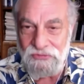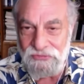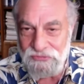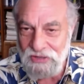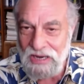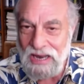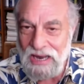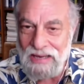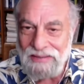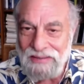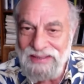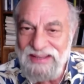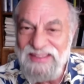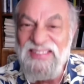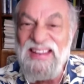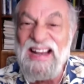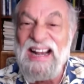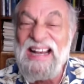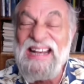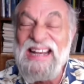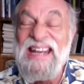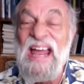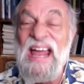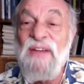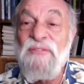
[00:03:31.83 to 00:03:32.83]
Jackie, that I
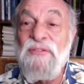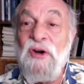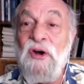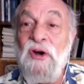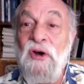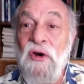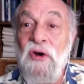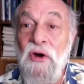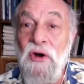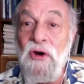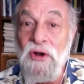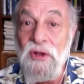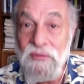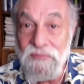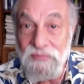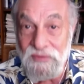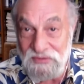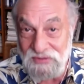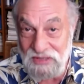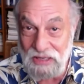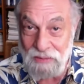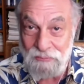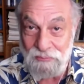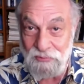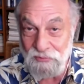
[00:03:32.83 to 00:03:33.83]
never heard of the
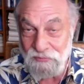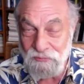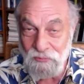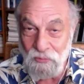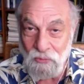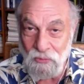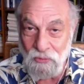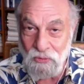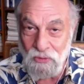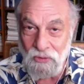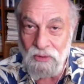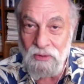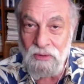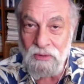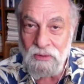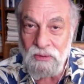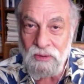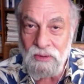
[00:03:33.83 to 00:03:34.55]
day before